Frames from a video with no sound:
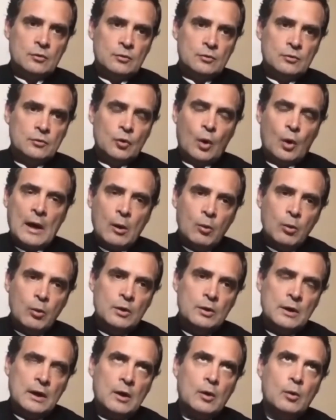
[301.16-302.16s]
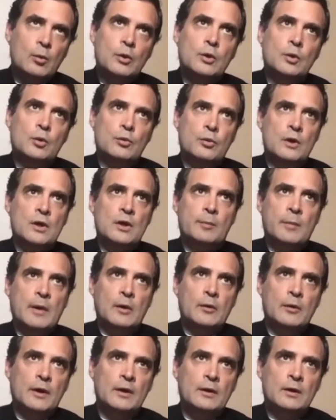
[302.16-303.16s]
So how would you think
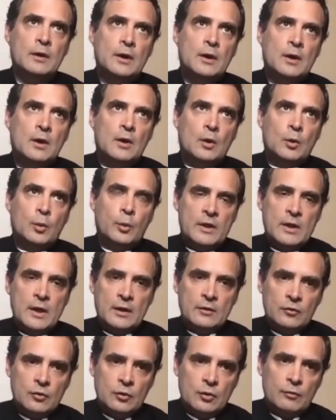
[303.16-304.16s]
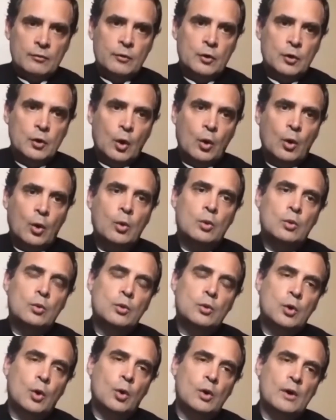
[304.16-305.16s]
about it with a sort of low
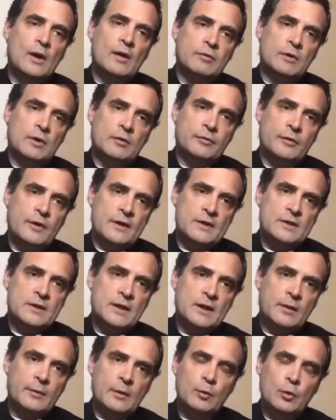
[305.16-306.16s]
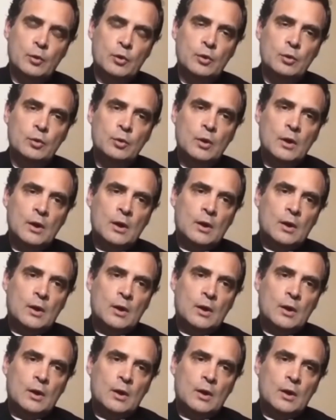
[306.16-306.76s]
level of testing? I mean, would you?